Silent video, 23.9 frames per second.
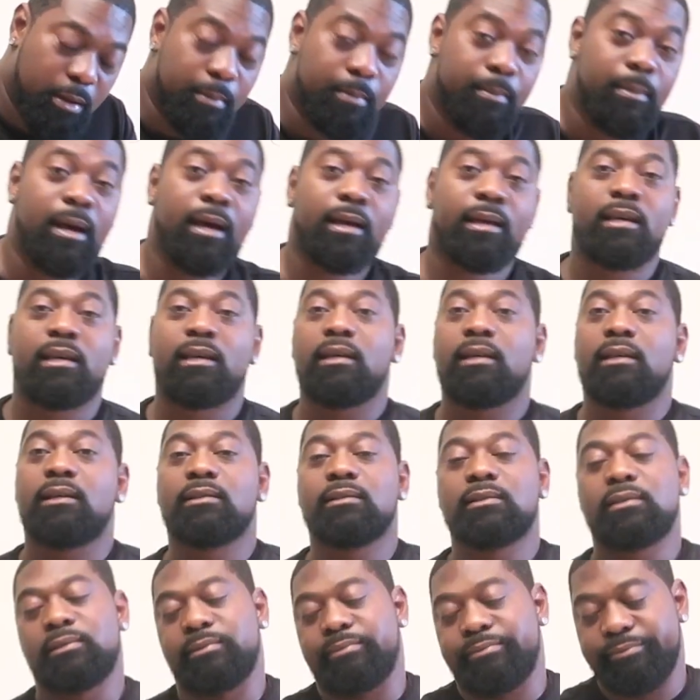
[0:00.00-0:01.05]
My
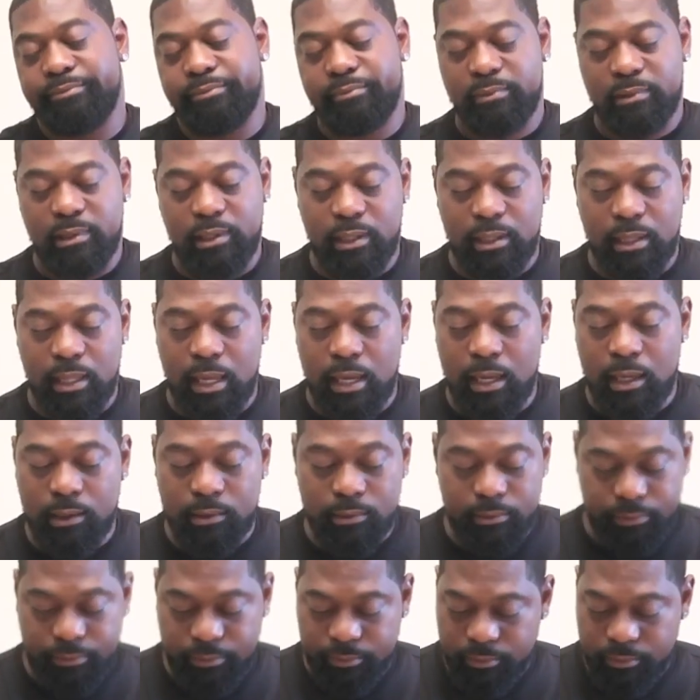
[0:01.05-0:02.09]
kids, they loud.